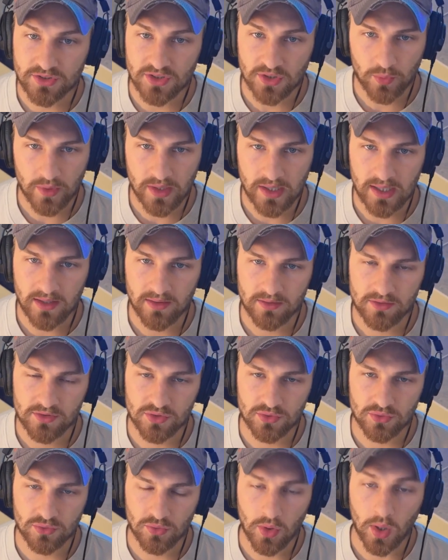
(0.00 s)
in a way
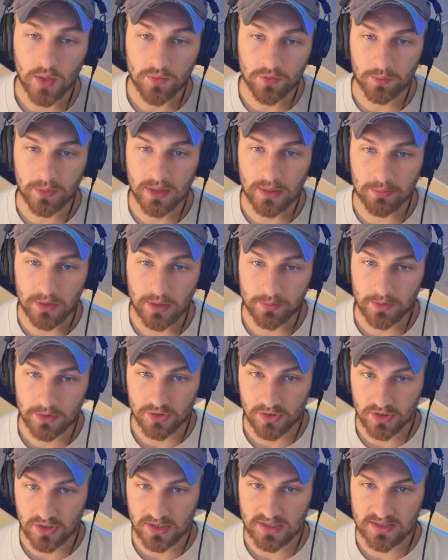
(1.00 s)
to offer people
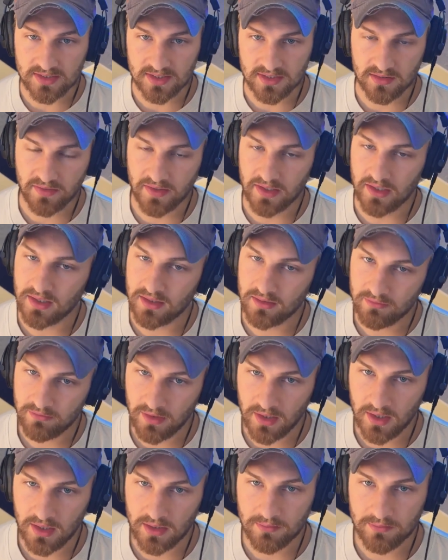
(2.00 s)
opportunities. This is very,
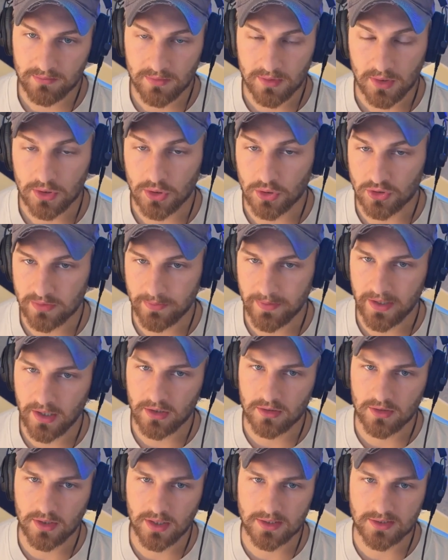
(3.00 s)
very close to my
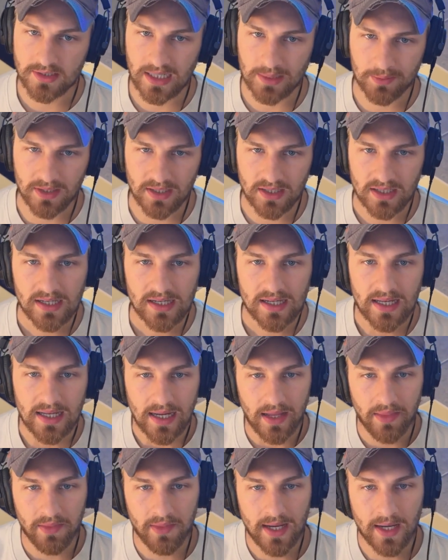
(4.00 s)
heart topic.
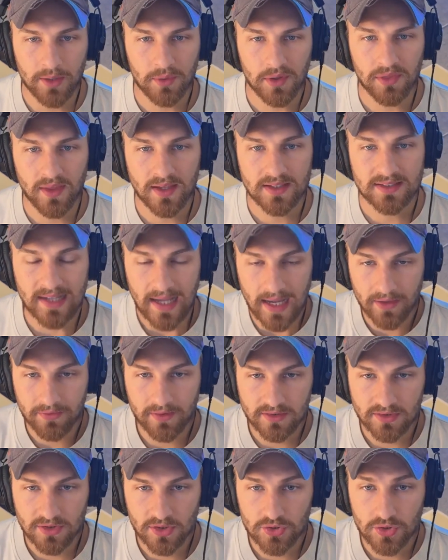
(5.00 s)
And then how he thinks
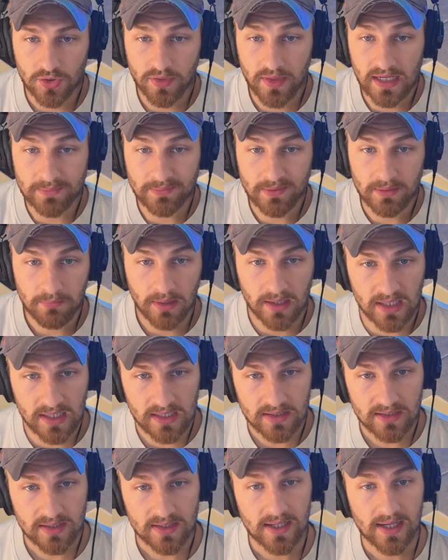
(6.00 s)
Catholics should think about
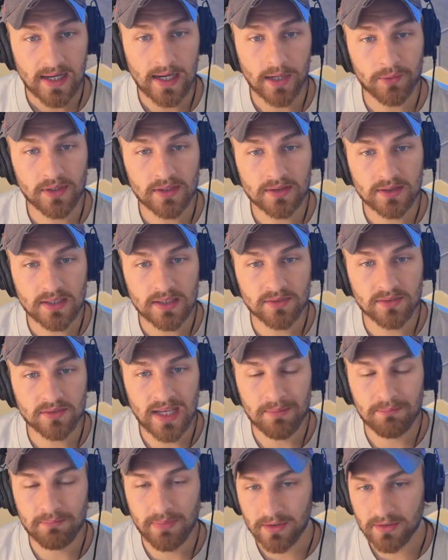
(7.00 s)
money, how he lives
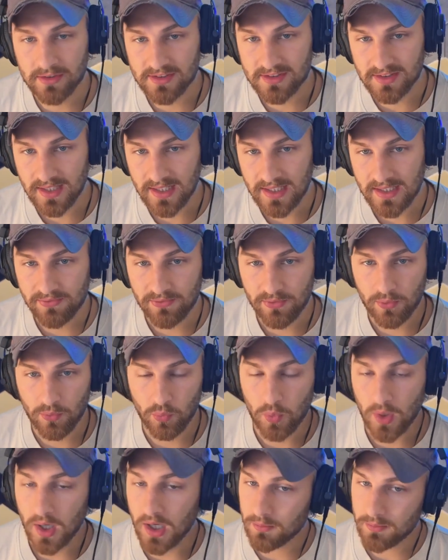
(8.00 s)
a balanced life
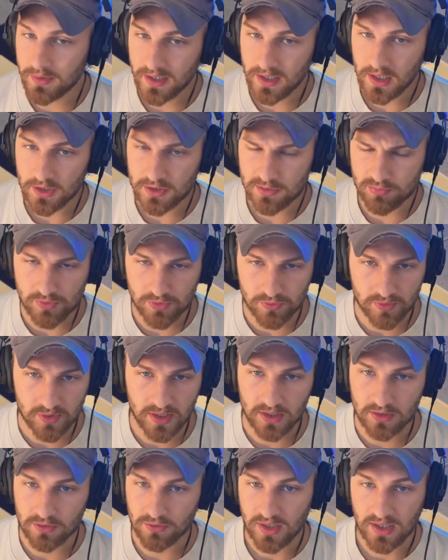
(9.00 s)
while being an
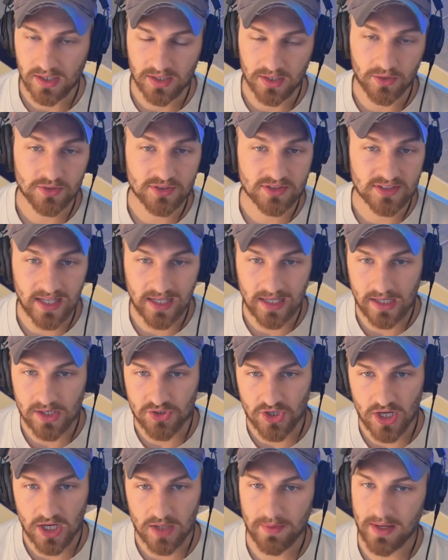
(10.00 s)
entrepreneur, including staying
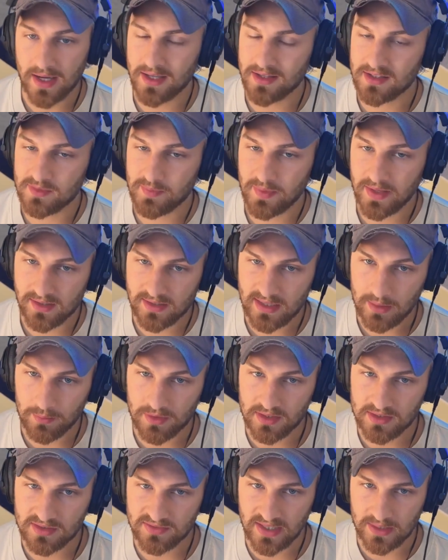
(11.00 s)
in shape and spending time
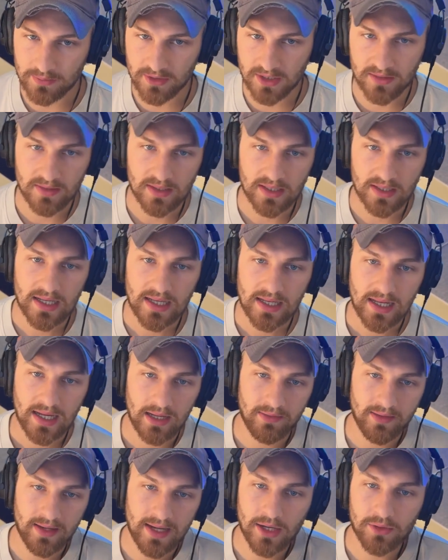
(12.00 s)
with his family,
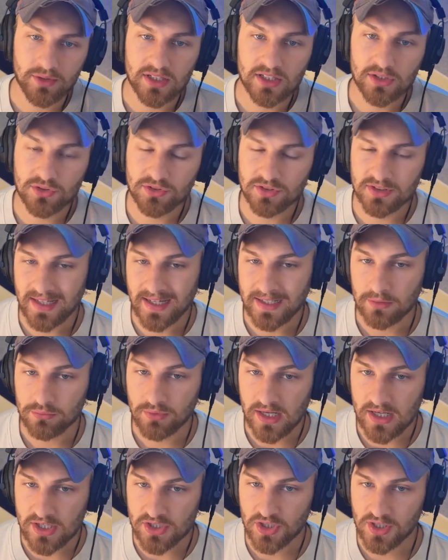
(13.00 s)
and then how he uses
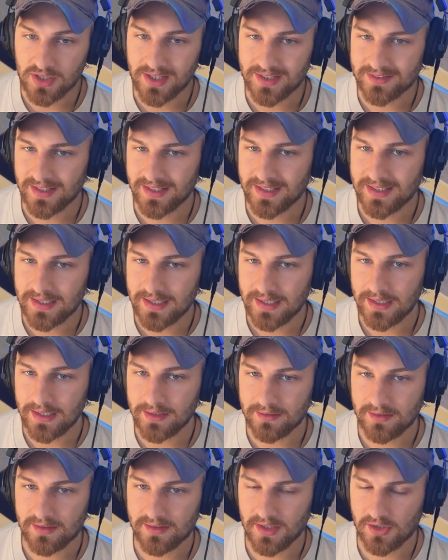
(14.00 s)
adoration as a
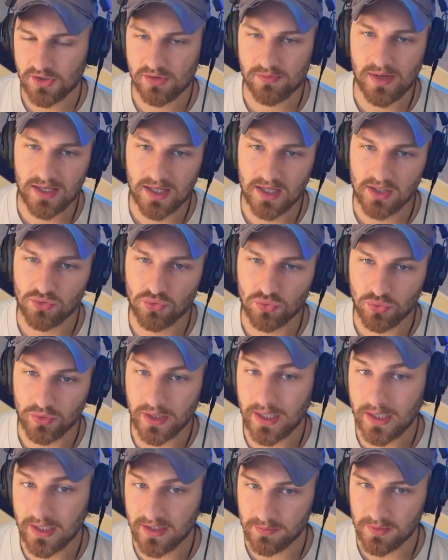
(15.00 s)
key decision-making tool
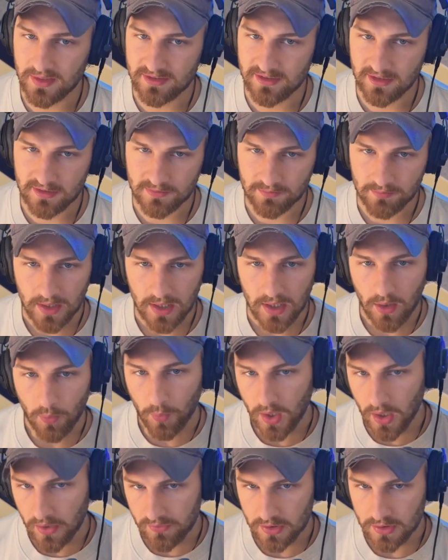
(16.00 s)
in his business.
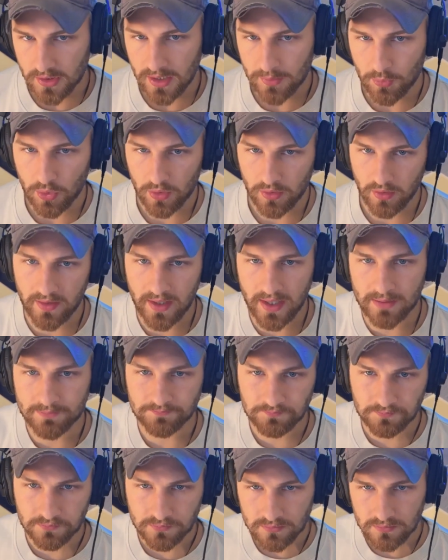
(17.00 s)
We covered a lot more than
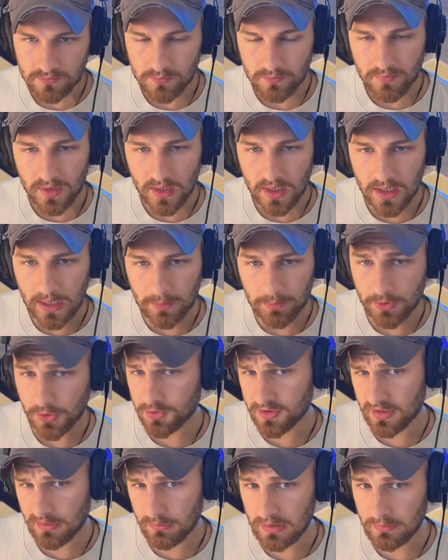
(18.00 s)
that. But
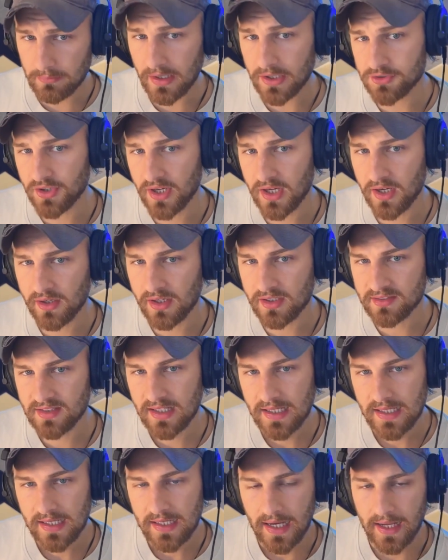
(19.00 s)
those are some of the major areas.
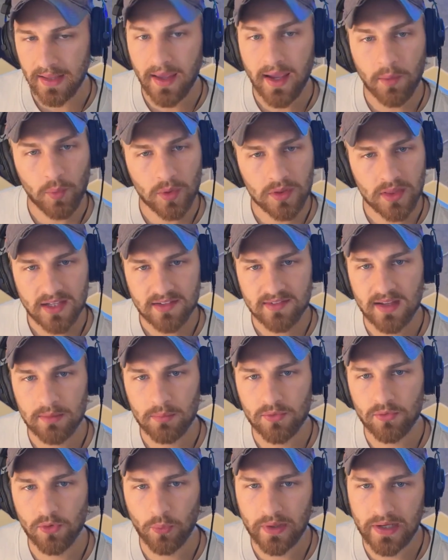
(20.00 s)
And one last
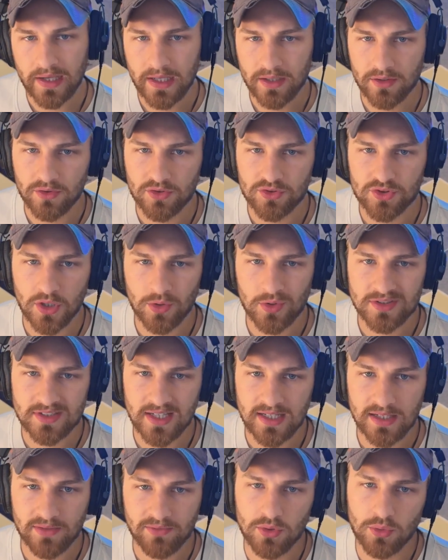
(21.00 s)
thing before we get into the show is
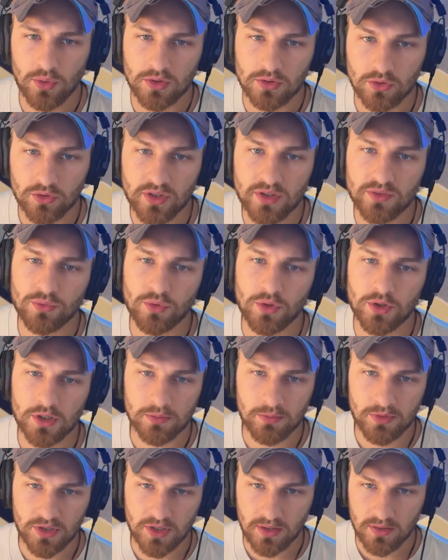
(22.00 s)
that if you are looking for a
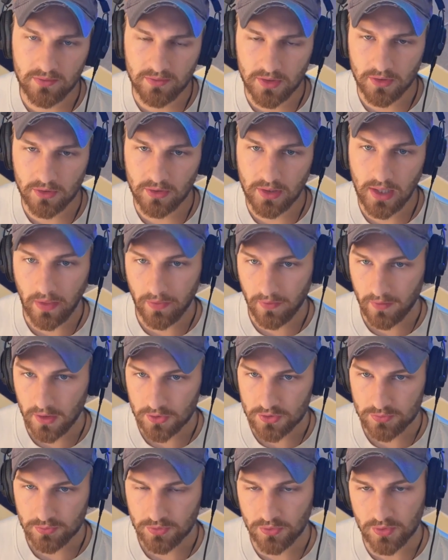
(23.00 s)
community of other Catholic
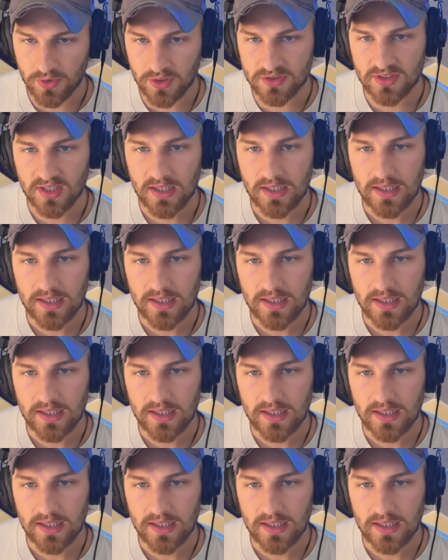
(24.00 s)
entrepreneurs,